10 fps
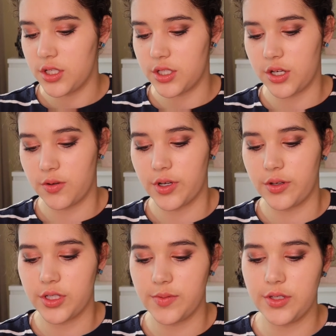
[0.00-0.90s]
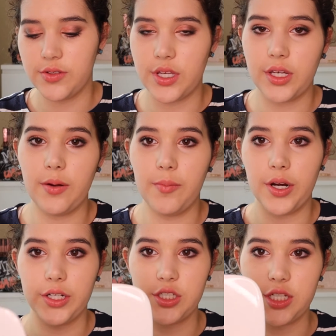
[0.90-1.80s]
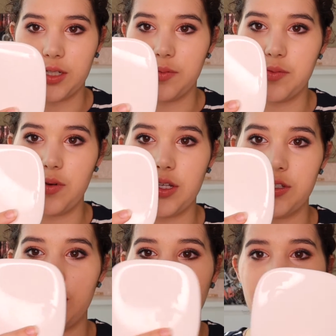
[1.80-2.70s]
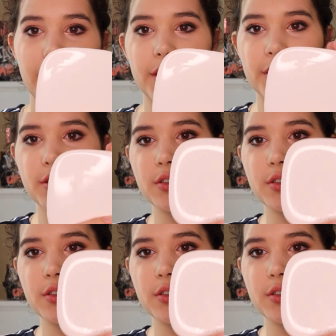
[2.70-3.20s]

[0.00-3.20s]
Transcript: So we're going to be using Marc Jacobs bronzer today.